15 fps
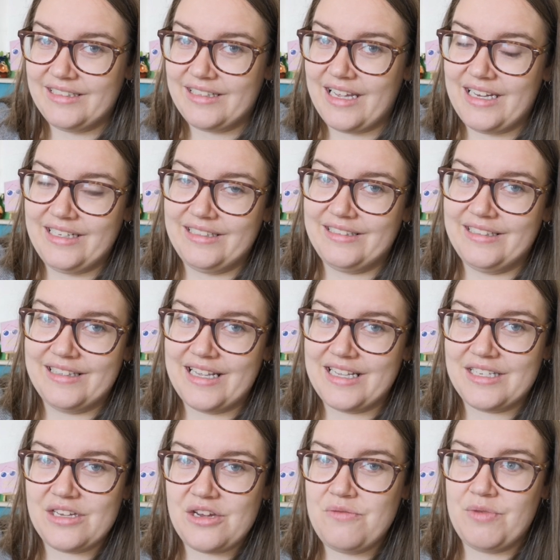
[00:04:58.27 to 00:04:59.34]
they
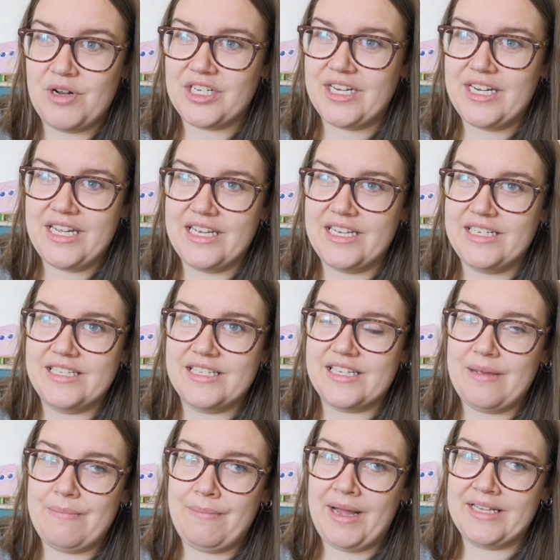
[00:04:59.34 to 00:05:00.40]
there's so much ease
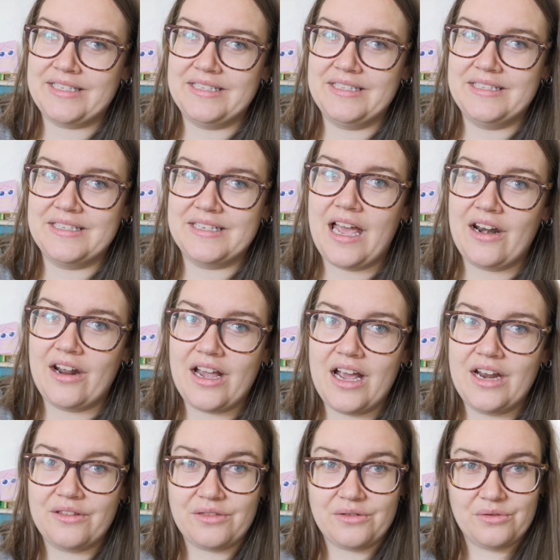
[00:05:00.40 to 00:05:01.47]
in patterns, and I
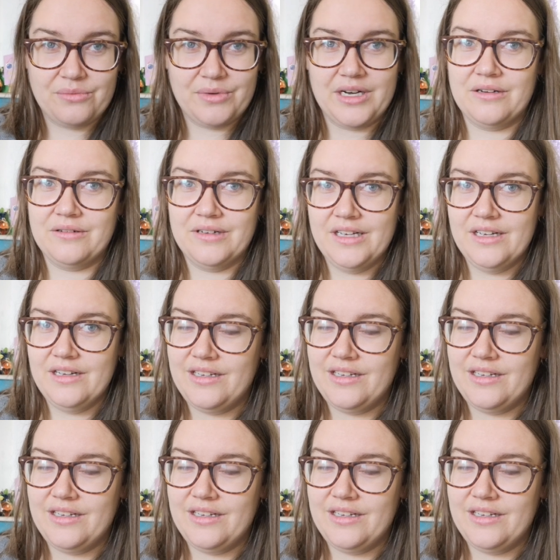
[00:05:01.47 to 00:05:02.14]
kind of thought, well,